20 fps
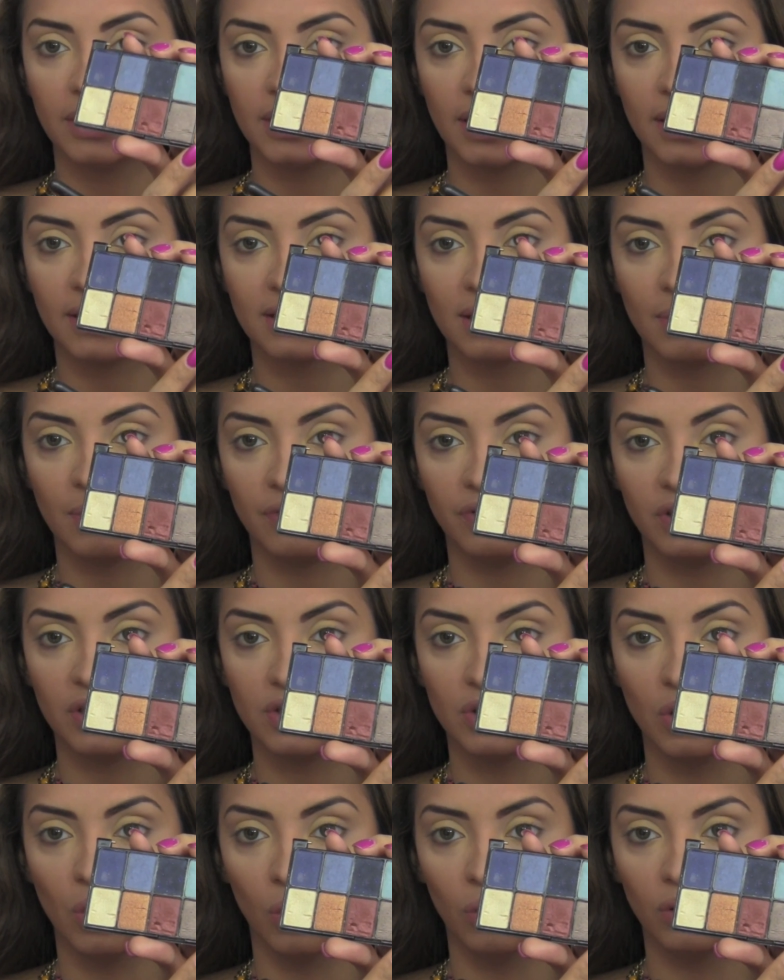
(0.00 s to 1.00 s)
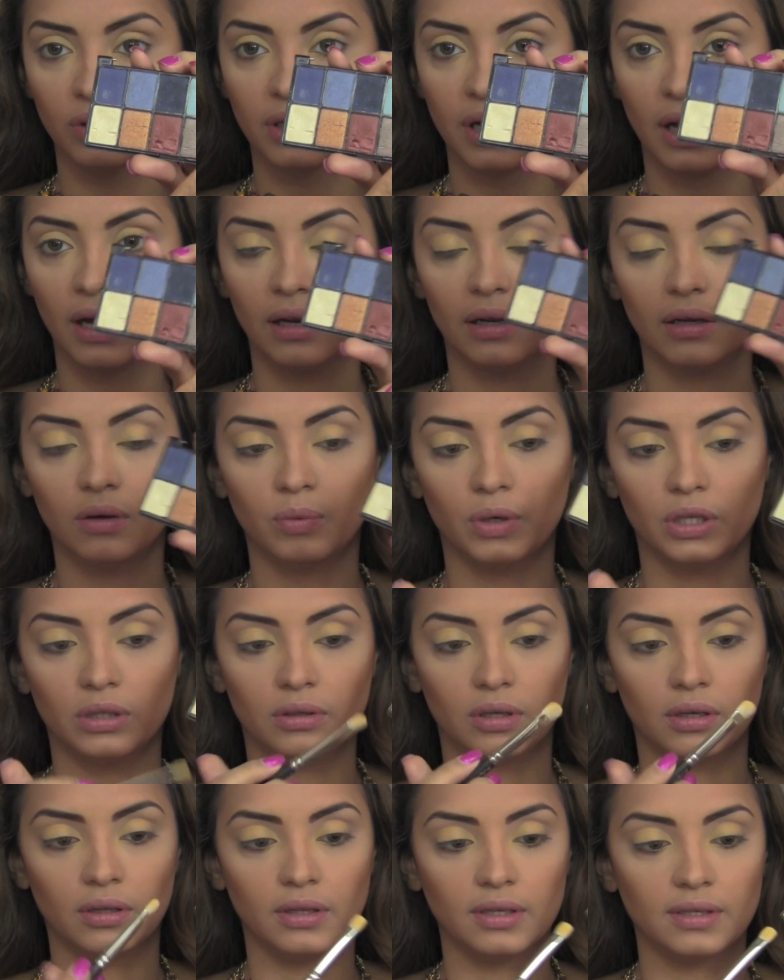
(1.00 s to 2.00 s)
to take some of this gold color with
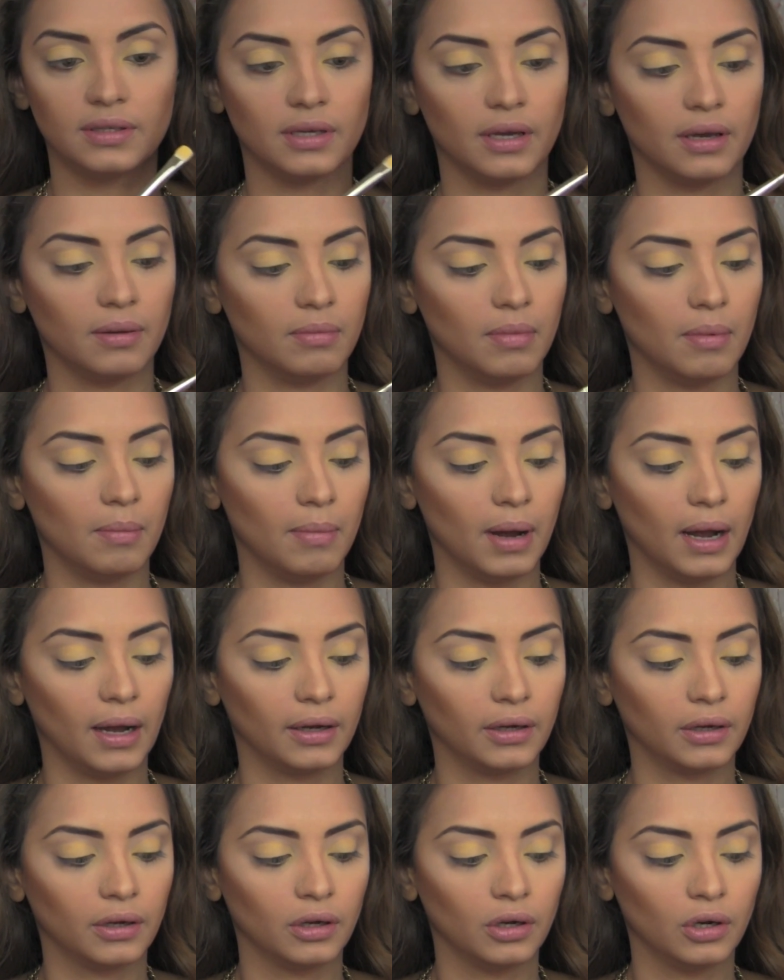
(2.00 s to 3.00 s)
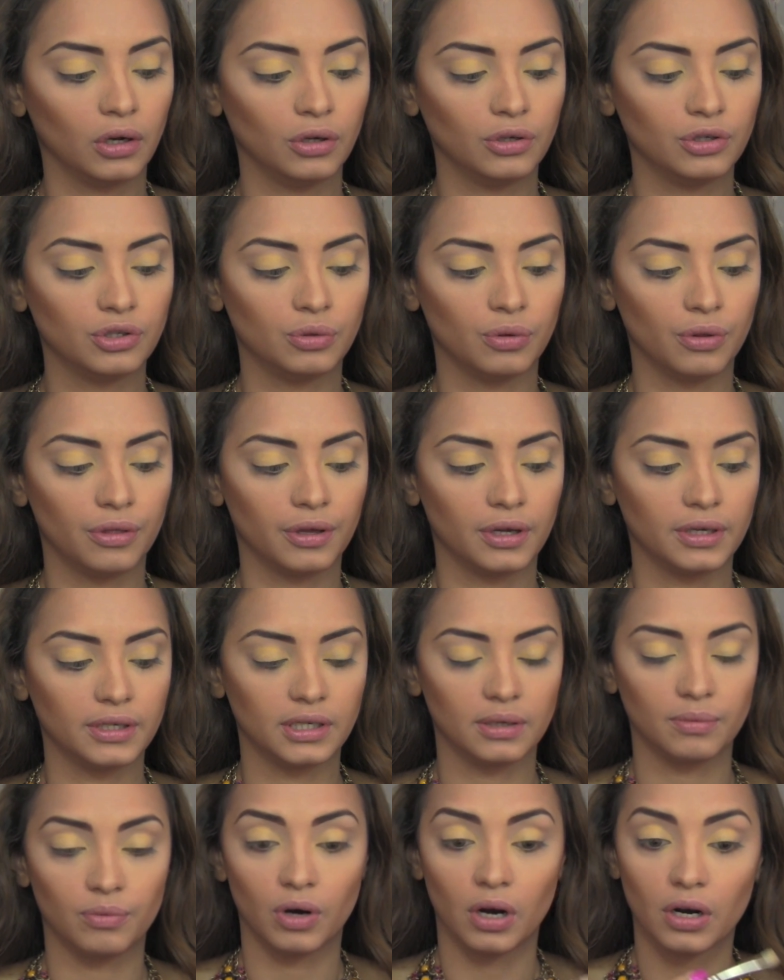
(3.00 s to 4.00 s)
the same MAC
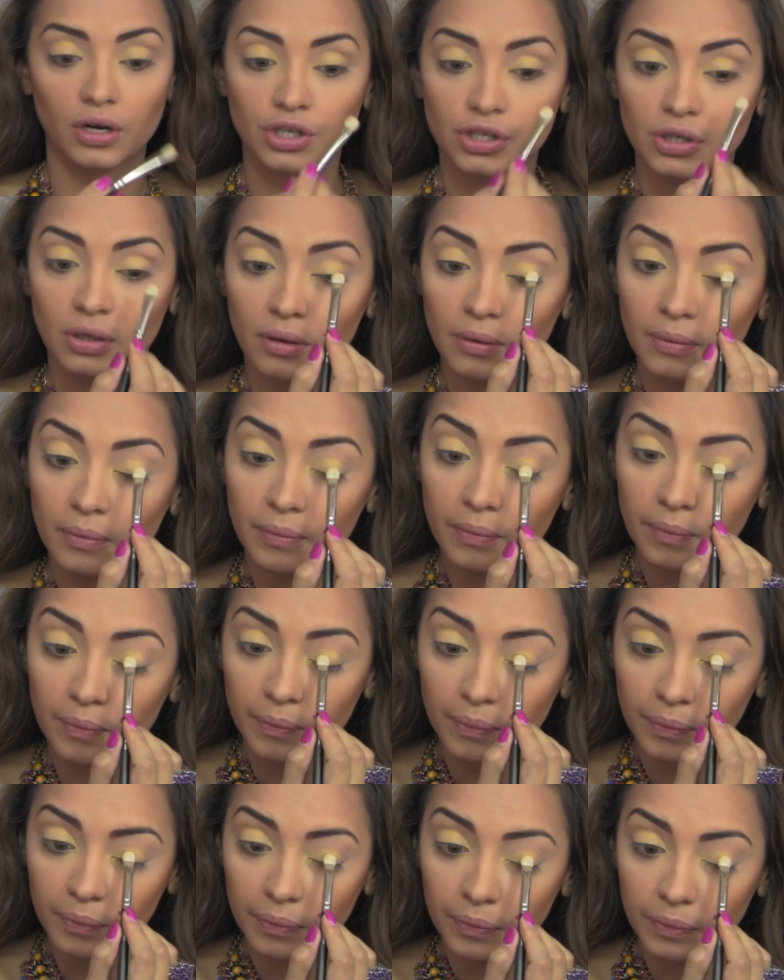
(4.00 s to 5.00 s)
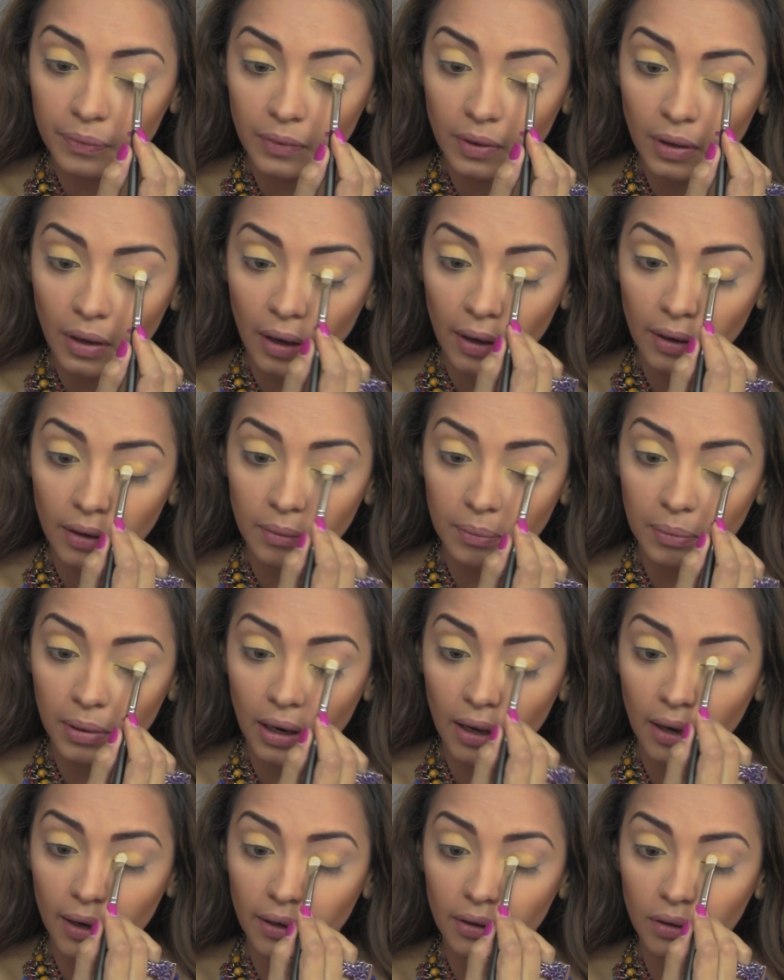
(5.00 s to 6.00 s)
230 brush and
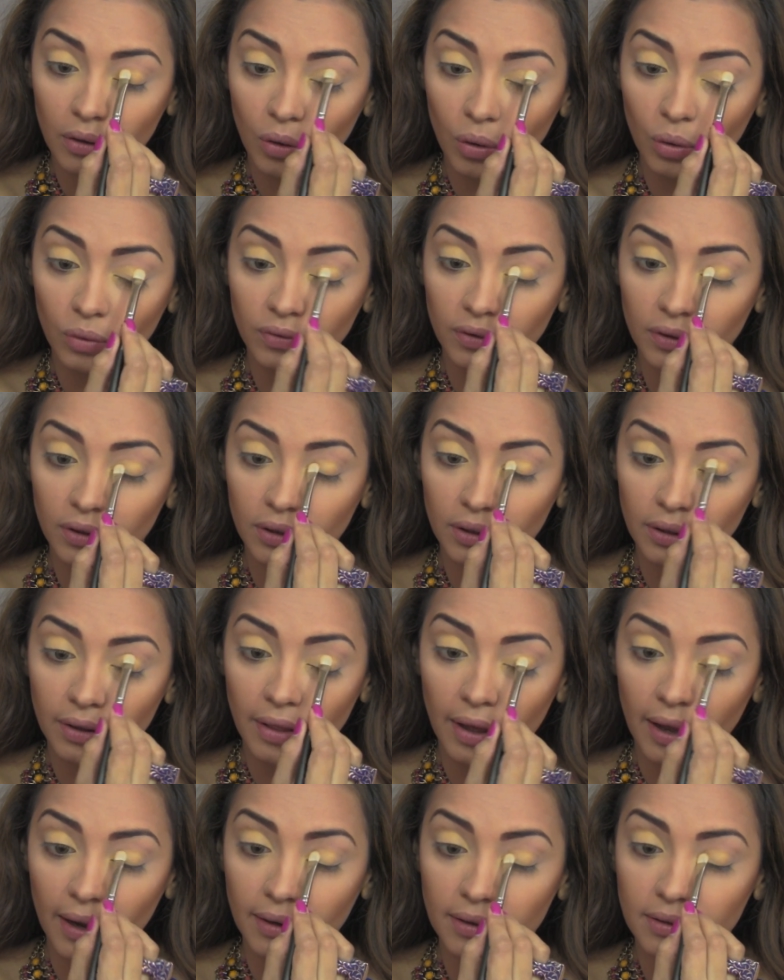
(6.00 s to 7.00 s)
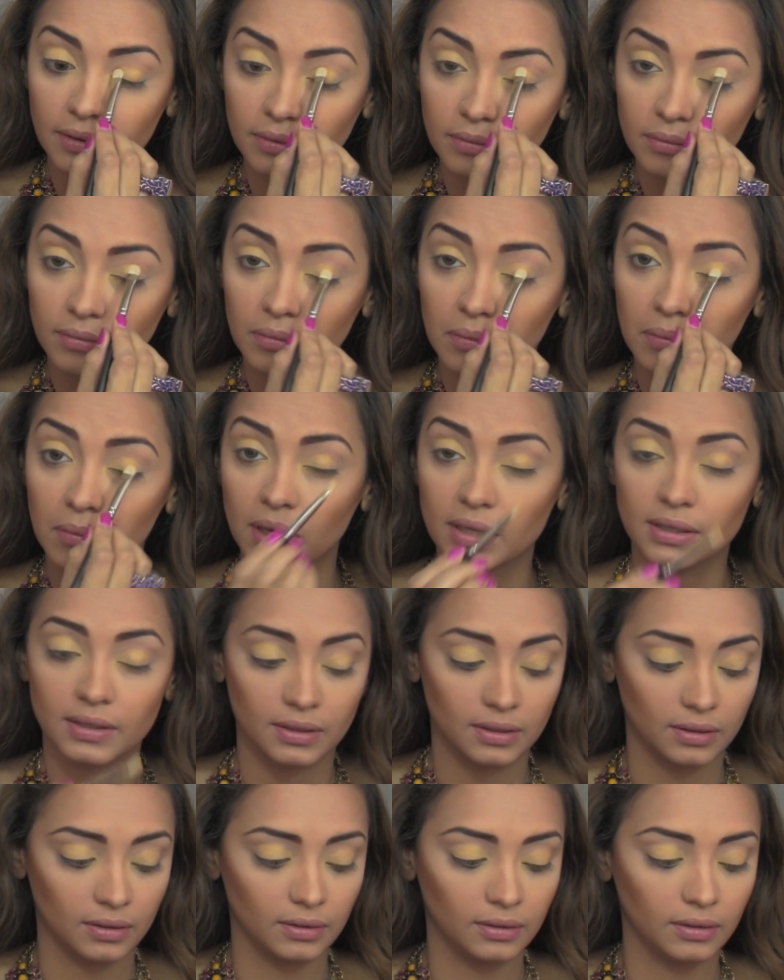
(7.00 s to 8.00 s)
apply it over that
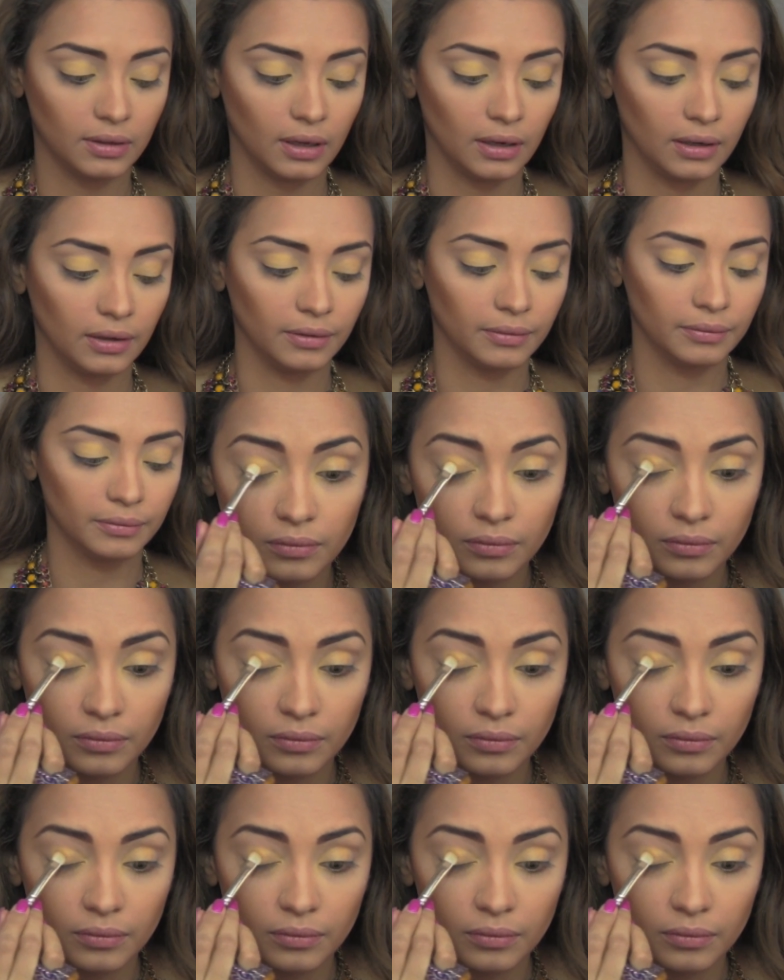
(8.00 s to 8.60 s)
mustard color.